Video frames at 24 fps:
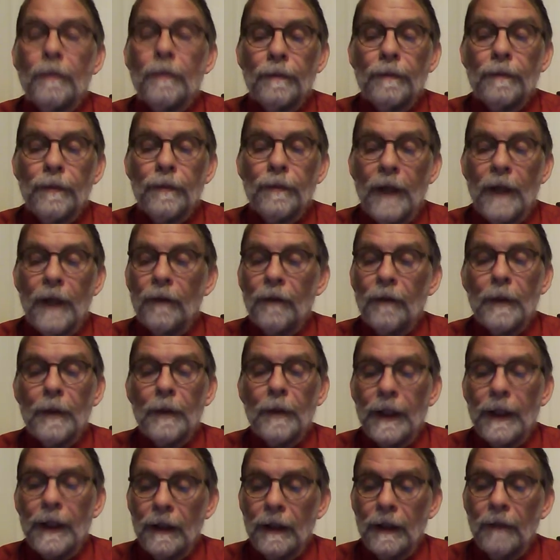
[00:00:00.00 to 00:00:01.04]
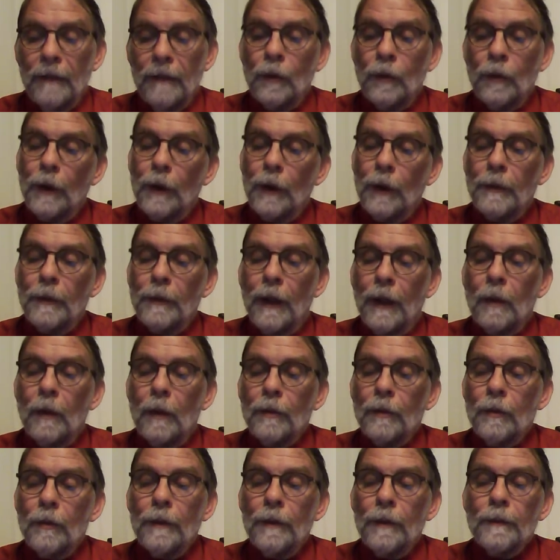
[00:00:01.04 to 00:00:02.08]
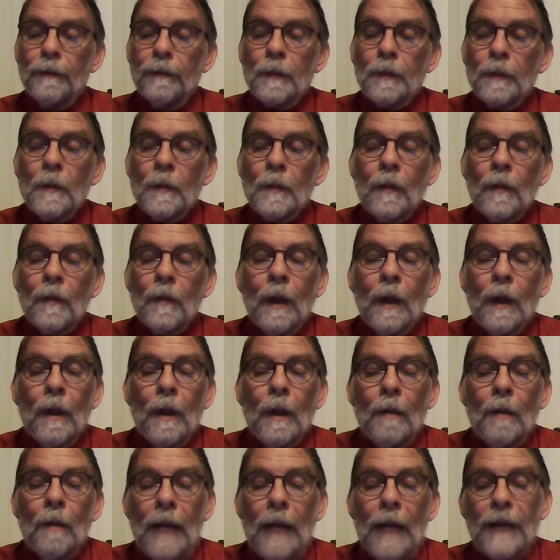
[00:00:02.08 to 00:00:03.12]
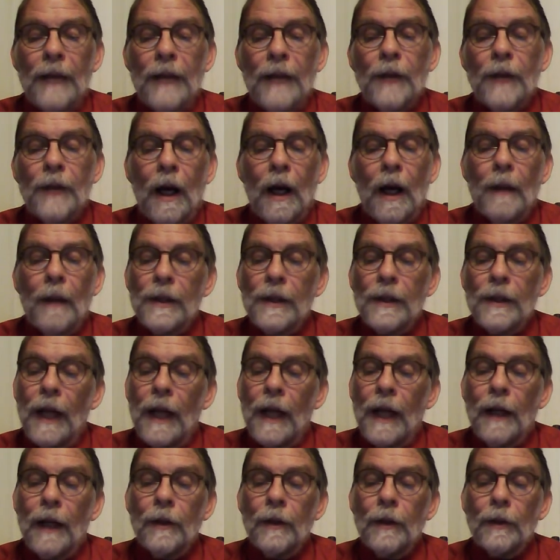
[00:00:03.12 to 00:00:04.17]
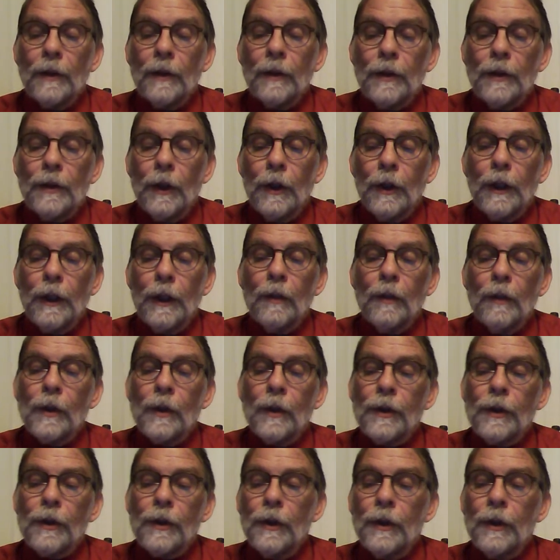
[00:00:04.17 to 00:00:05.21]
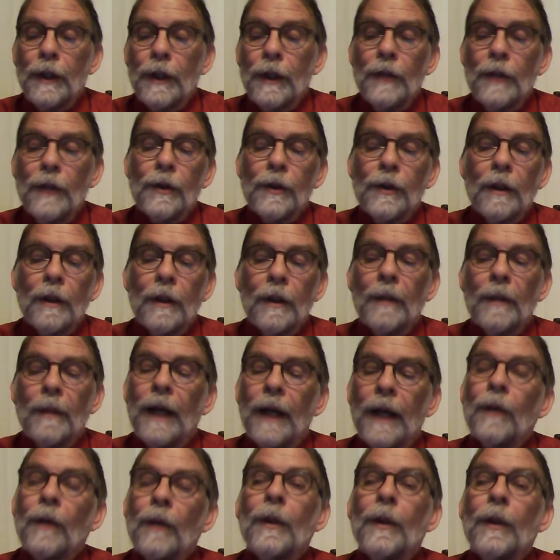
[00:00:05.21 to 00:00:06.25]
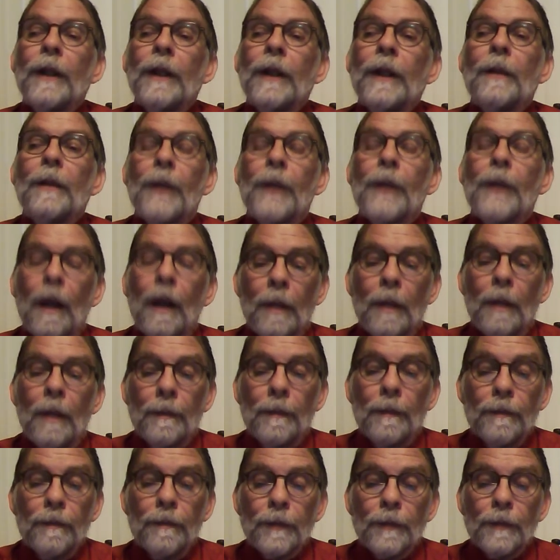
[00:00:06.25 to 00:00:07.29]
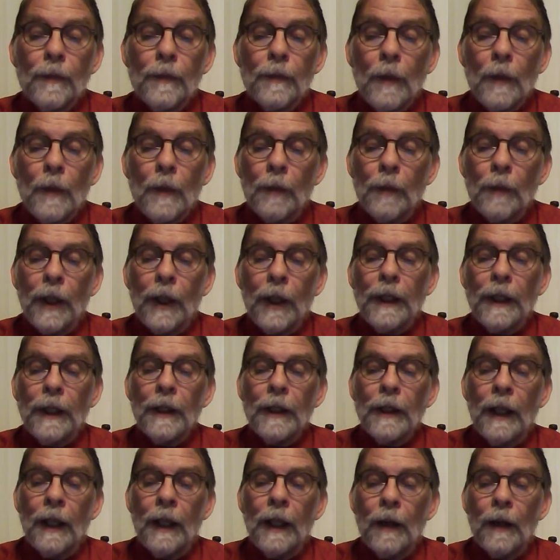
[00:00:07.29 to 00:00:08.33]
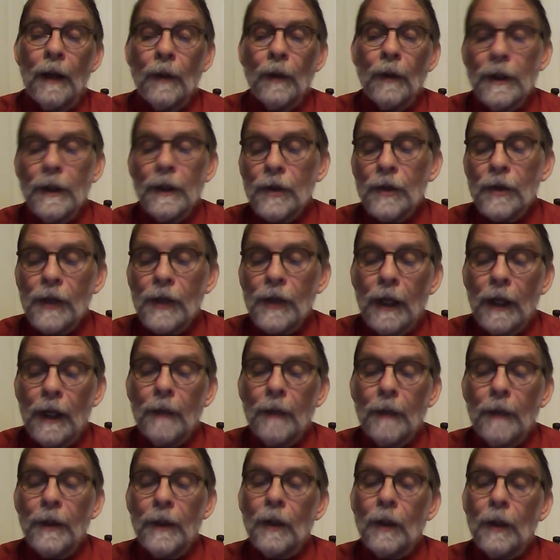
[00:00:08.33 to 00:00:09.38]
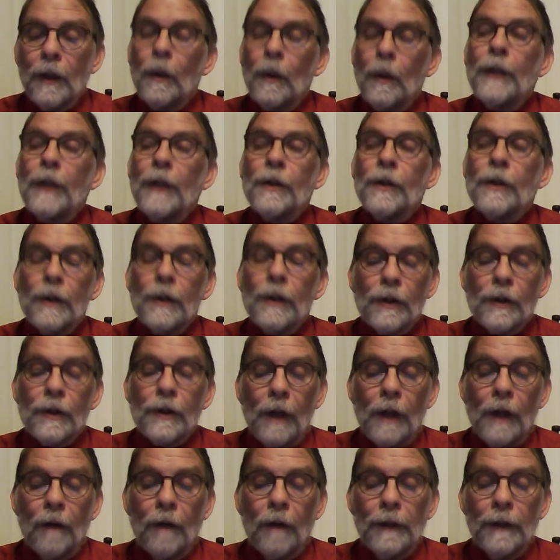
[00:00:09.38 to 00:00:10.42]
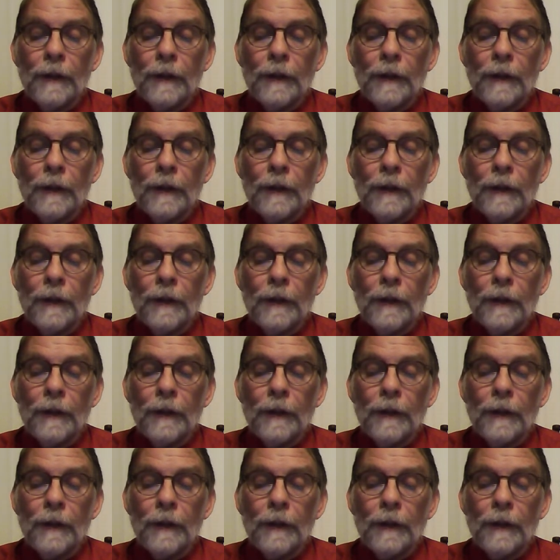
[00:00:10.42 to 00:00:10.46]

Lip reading: Everybody loves word problems. My job, as I understood it, was to teach them how to read the problem, break it down, then set up the equation to solve it.